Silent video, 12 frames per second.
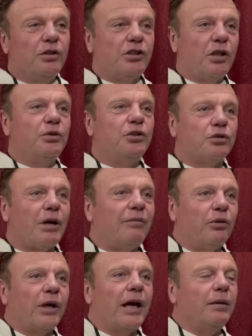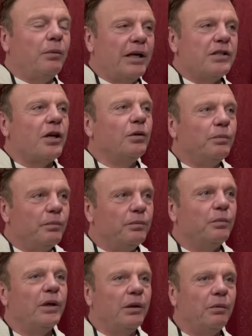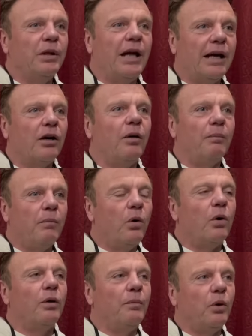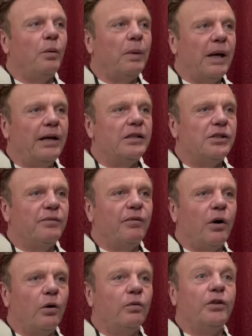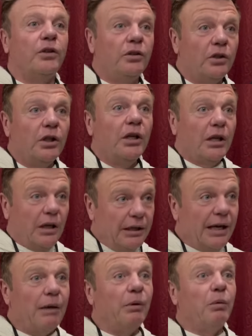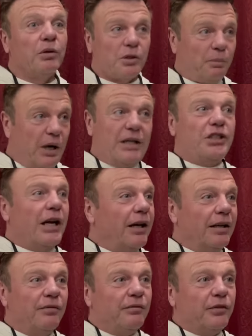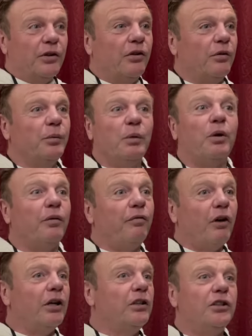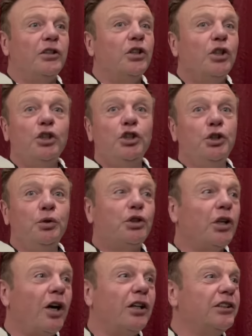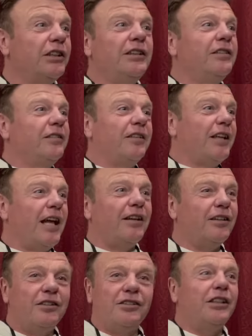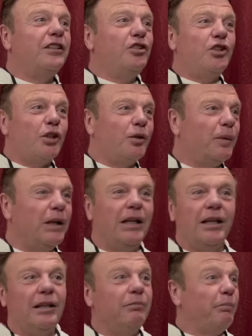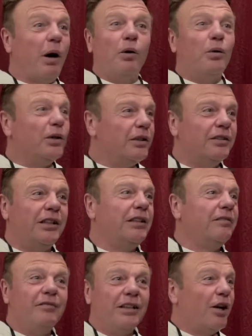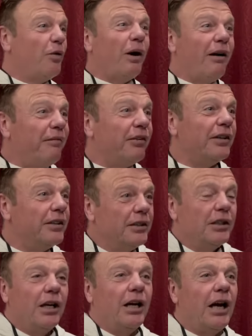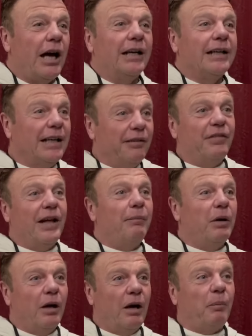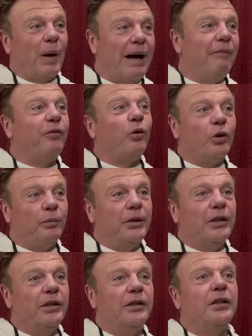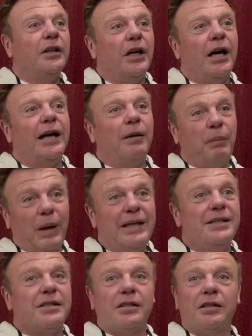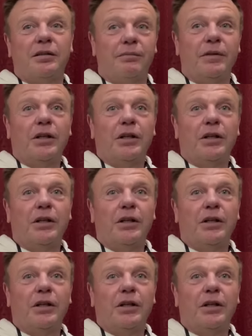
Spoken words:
those travel gateways open, we then got more and more players involved, and now we want to branch out even further, and we want to find new stars in the Netherlands, in Germany, in Poland, in wherever, and give them a platform and a place to